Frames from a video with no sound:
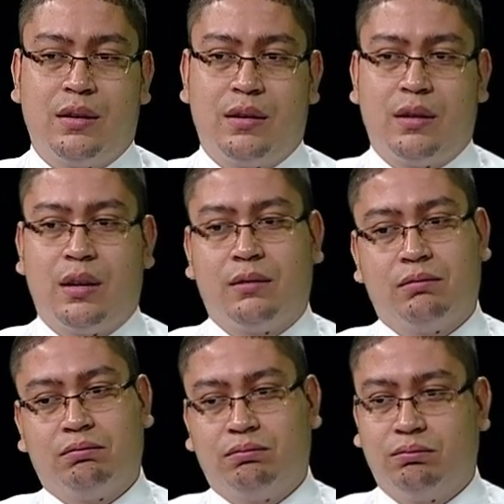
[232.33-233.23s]

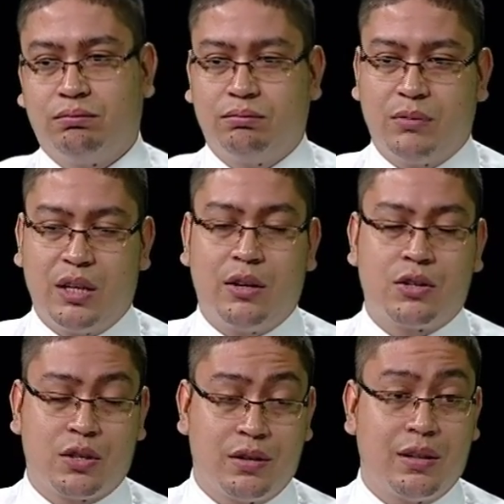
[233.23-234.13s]
and in
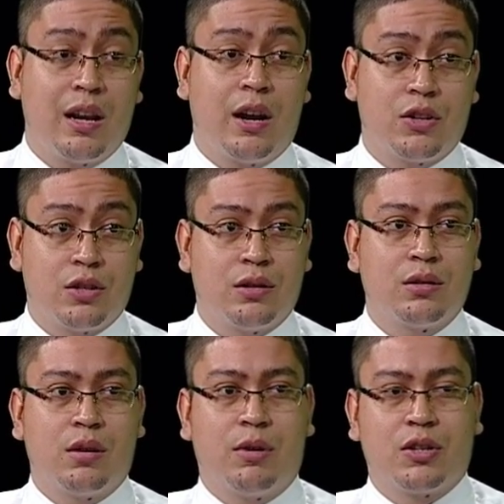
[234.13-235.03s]
addition to larger
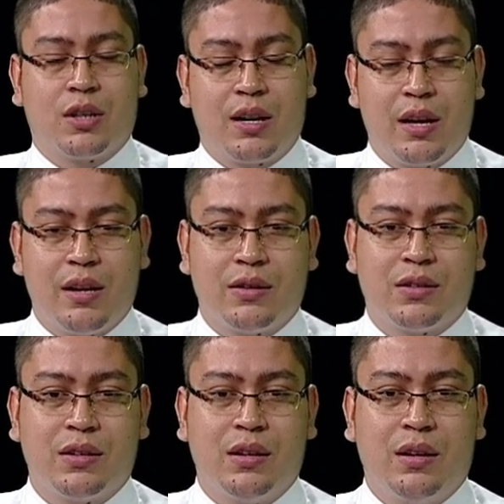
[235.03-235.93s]
commercial
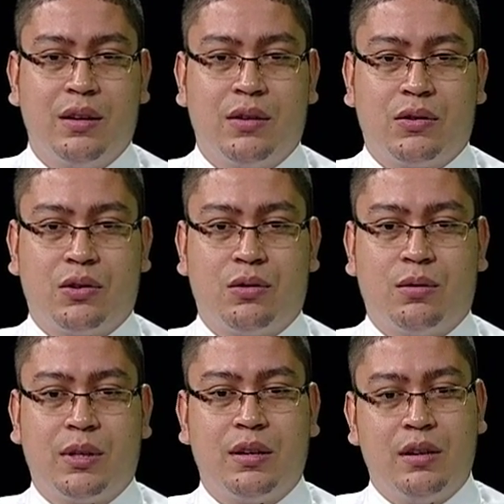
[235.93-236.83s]
clients. So
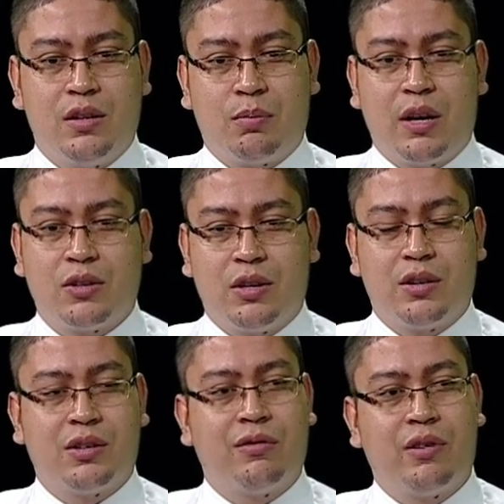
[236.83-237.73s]
within each branch, there
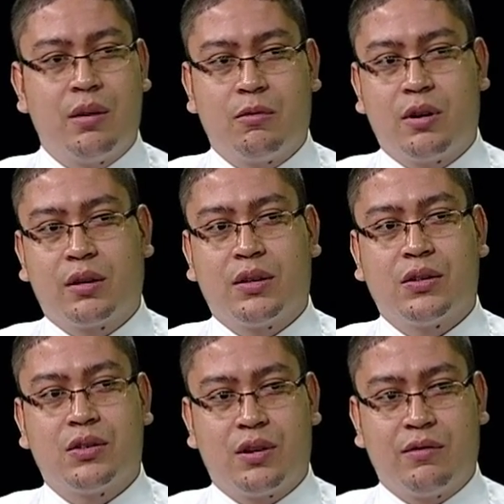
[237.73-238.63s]
is a framework to
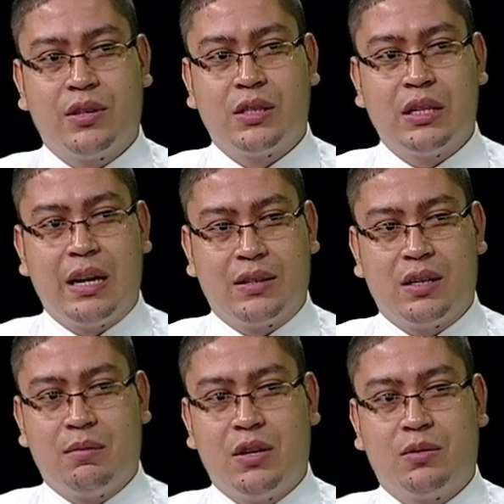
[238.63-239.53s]
service the
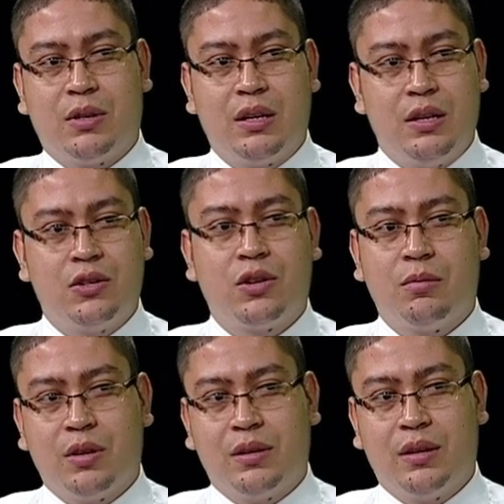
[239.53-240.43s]
SMEs within each
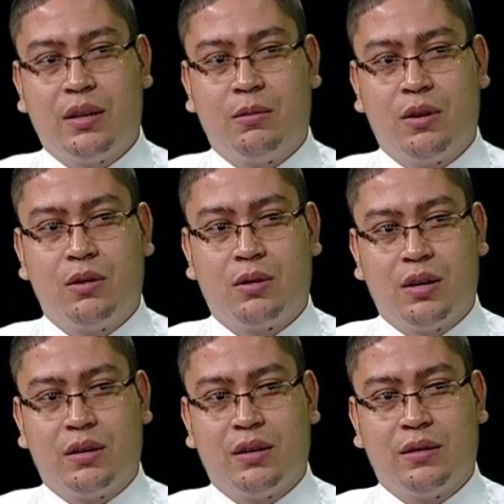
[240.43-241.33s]
community that we're
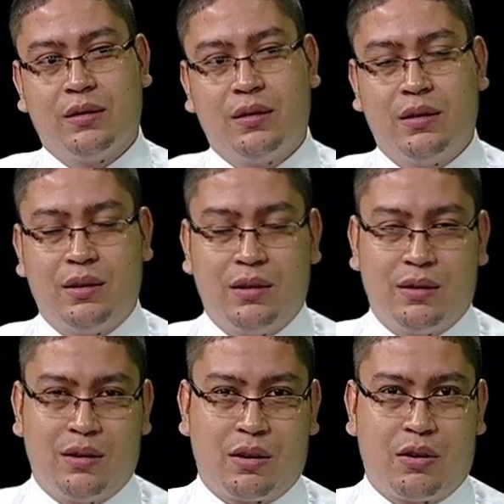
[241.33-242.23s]
located.
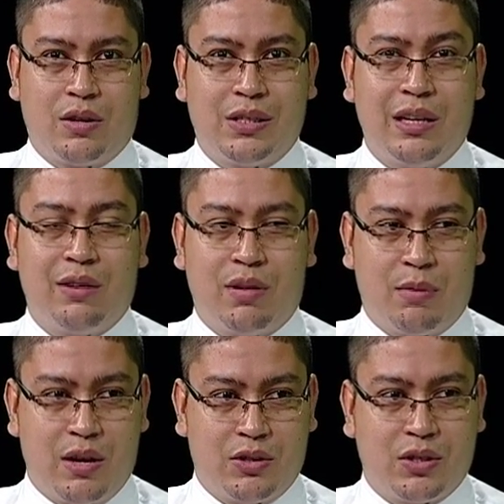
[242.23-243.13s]
Across 11
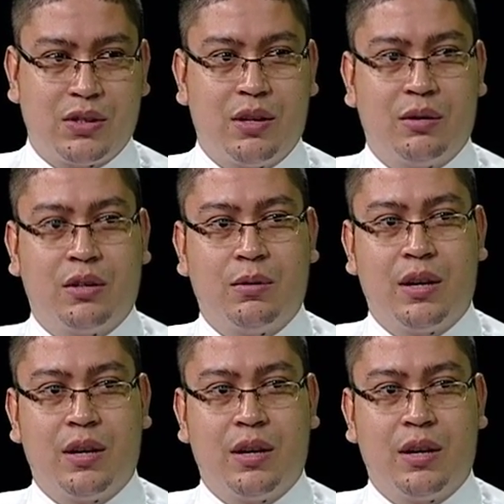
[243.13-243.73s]
branches now that we